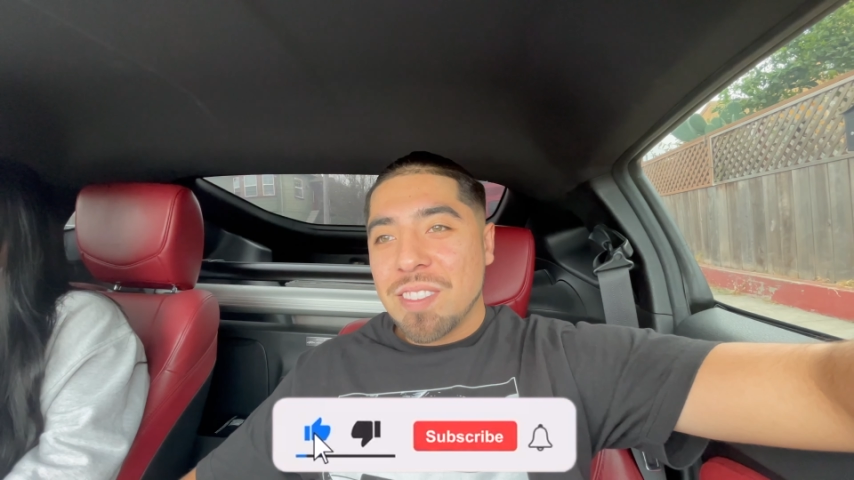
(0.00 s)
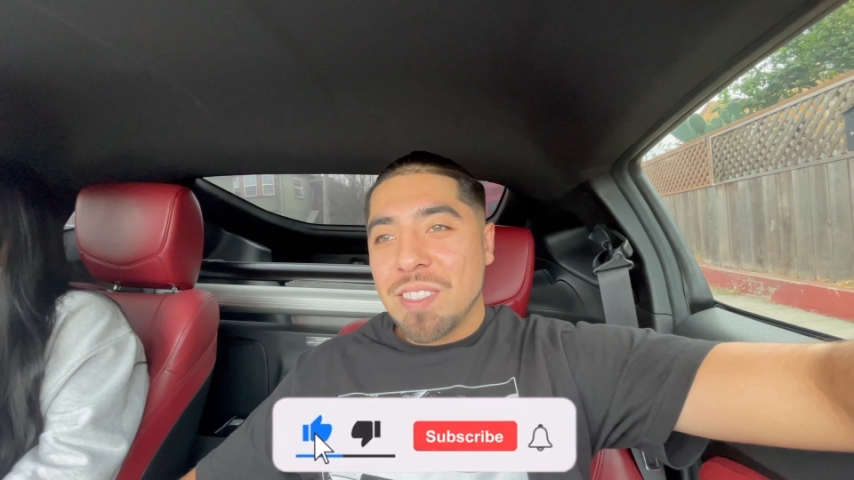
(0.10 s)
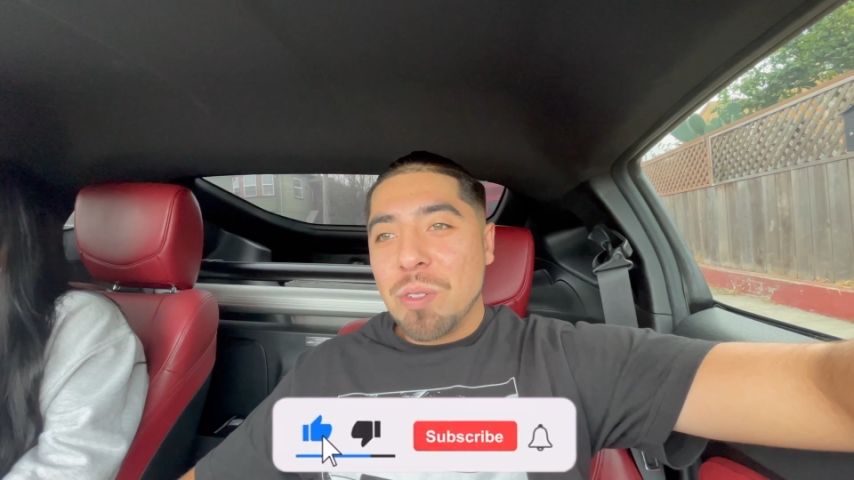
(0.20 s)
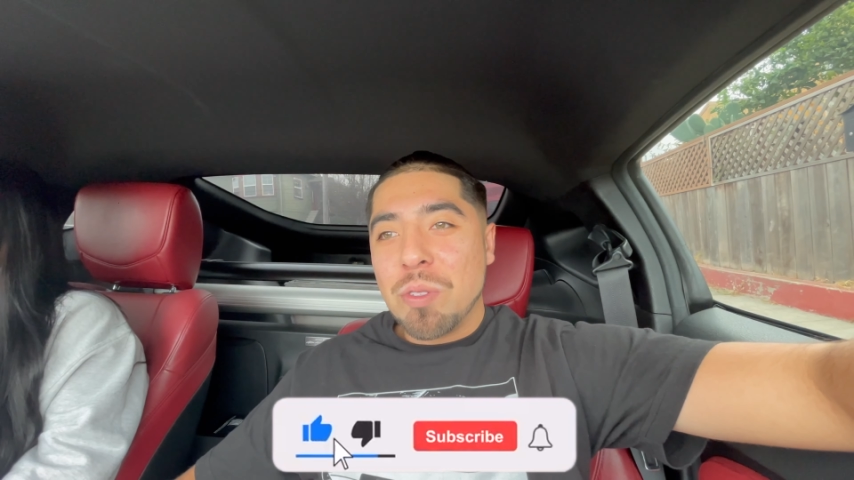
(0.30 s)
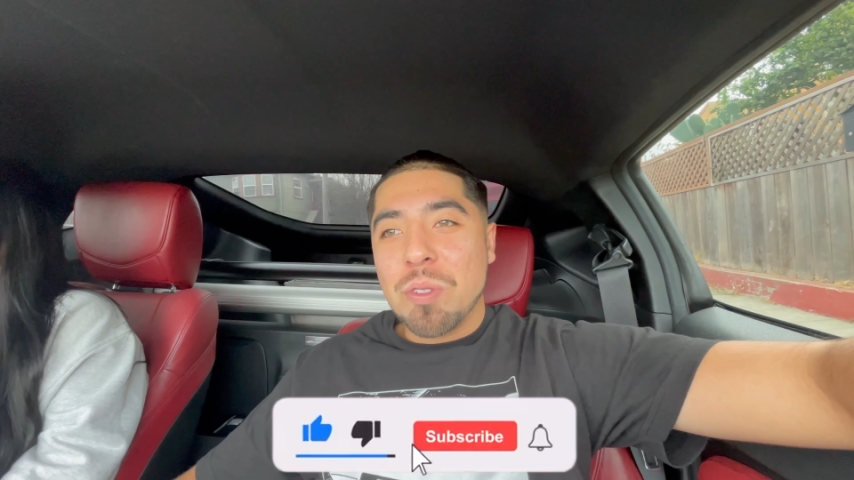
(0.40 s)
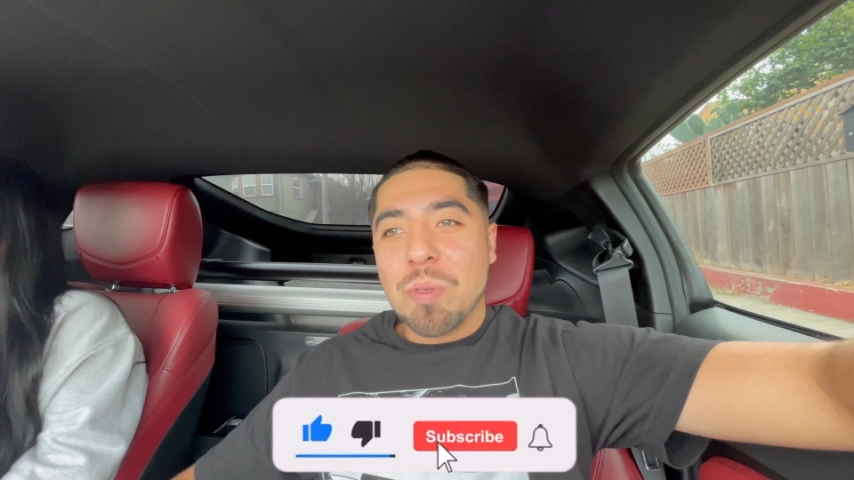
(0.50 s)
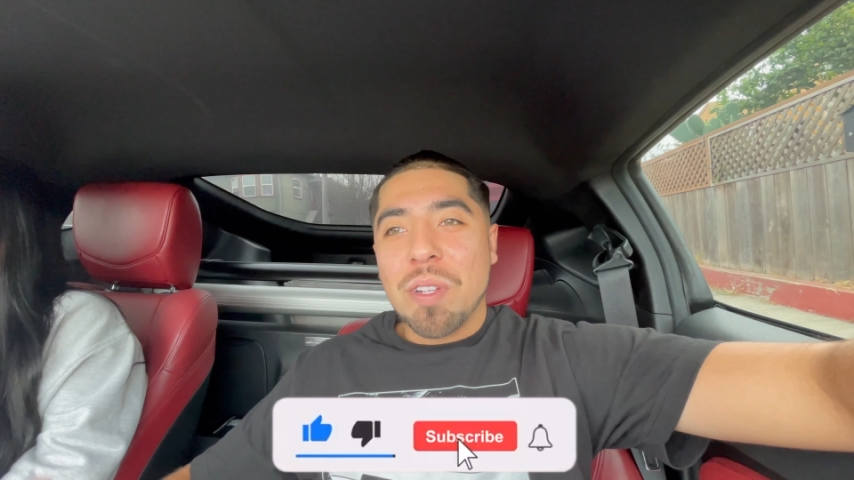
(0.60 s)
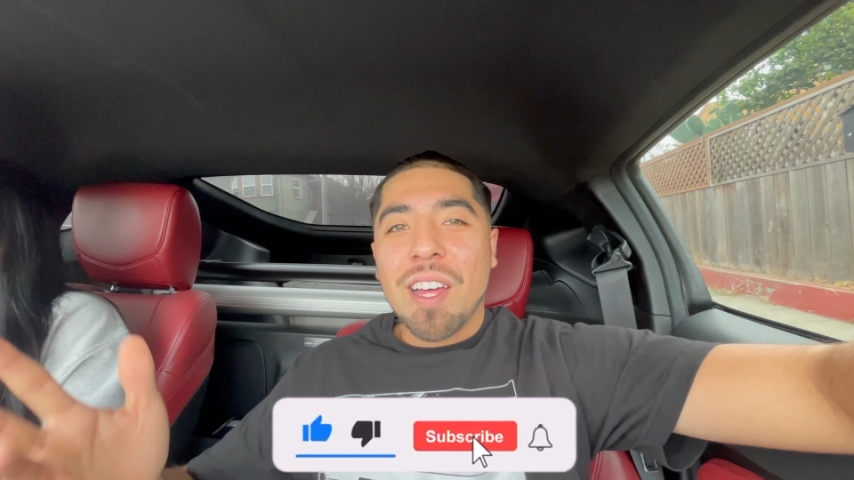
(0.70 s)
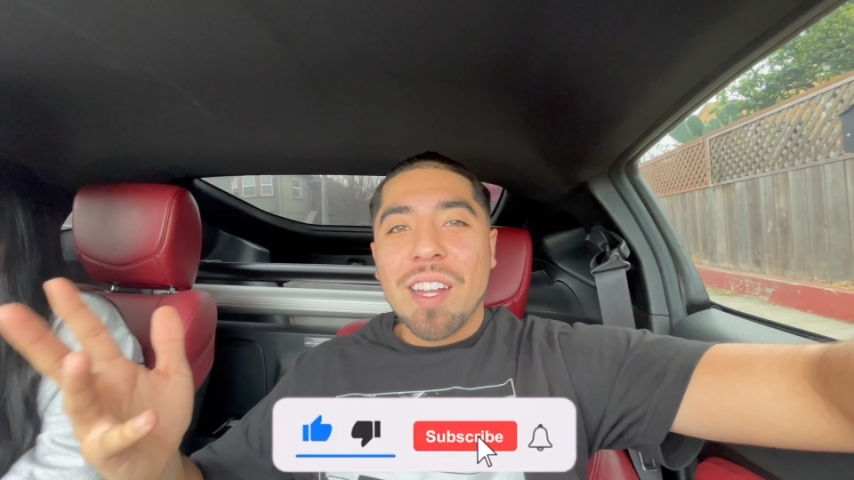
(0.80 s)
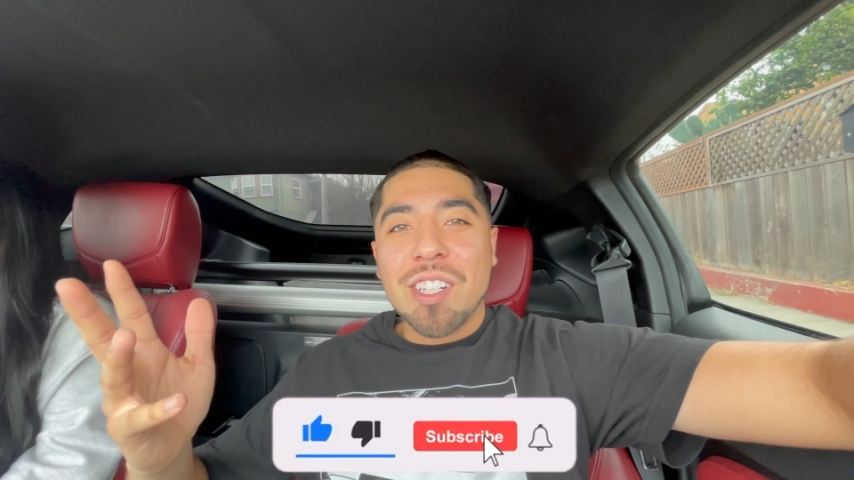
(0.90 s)
due to a
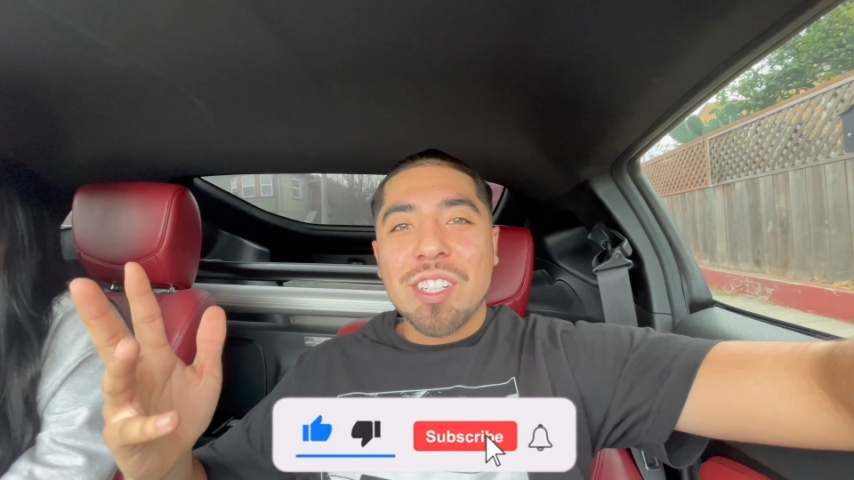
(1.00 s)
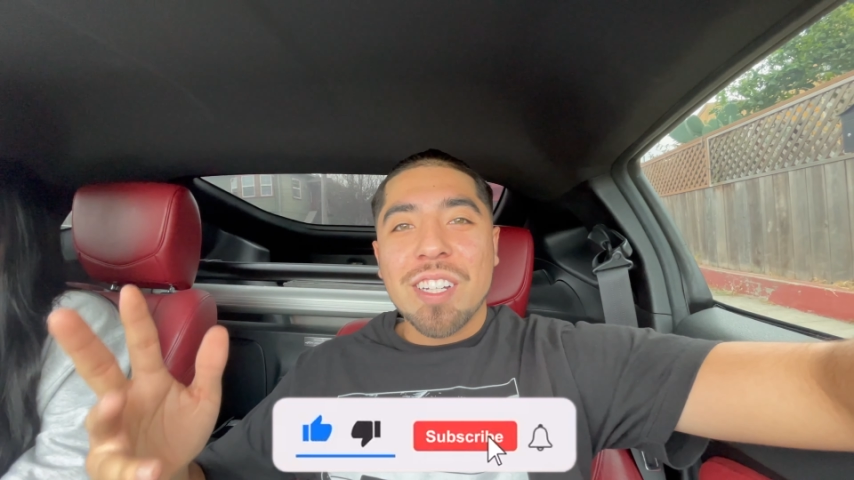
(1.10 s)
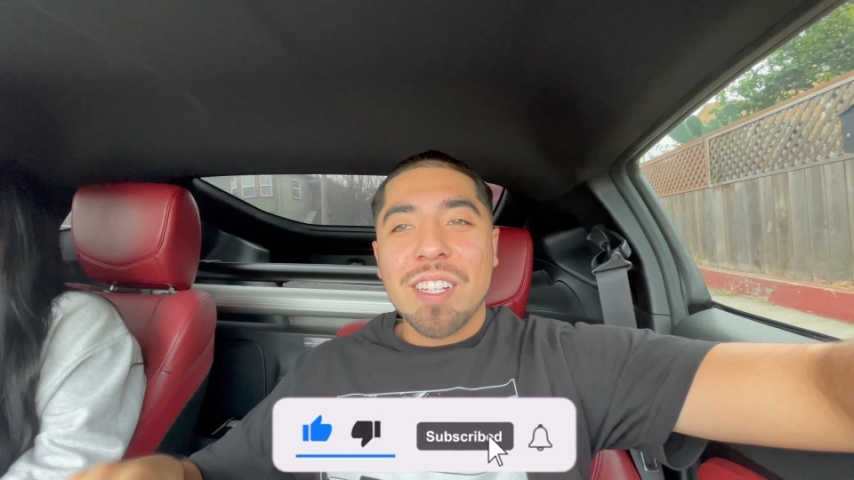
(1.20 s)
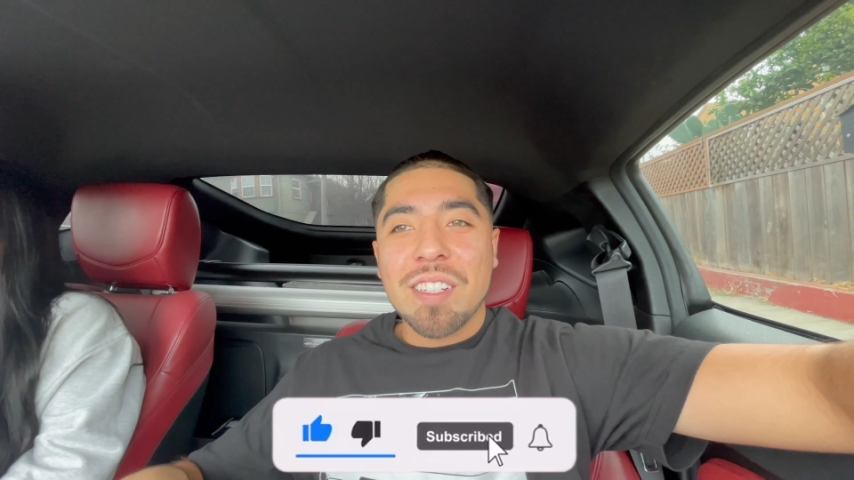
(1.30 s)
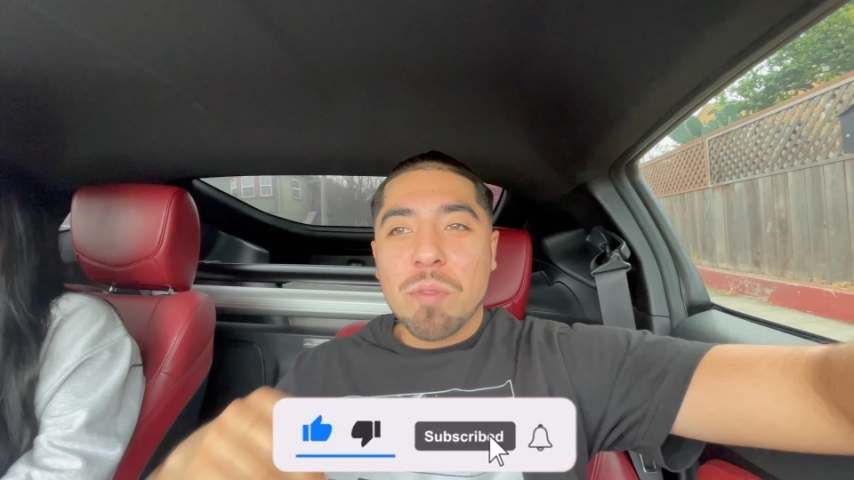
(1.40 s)
lot of shit,